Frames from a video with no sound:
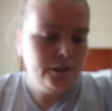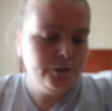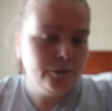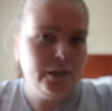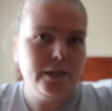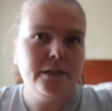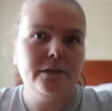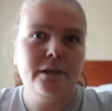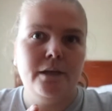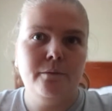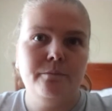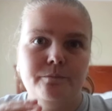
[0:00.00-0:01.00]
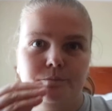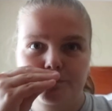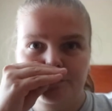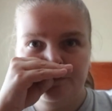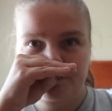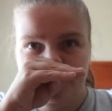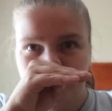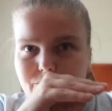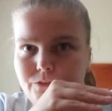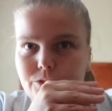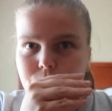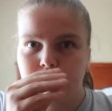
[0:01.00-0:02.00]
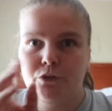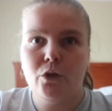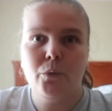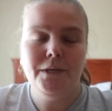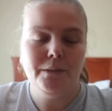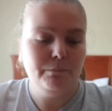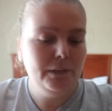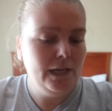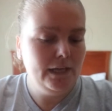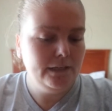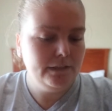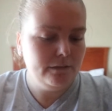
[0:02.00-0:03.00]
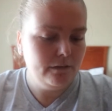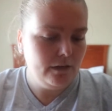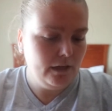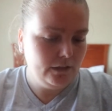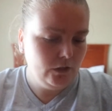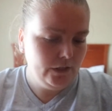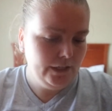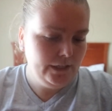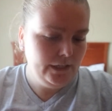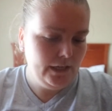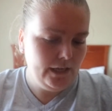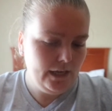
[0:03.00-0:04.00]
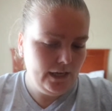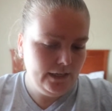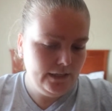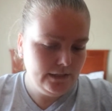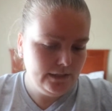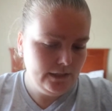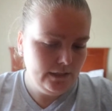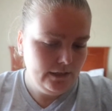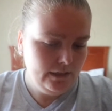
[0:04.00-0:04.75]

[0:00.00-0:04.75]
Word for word: So like um, so you're not going in blind looking at, at it.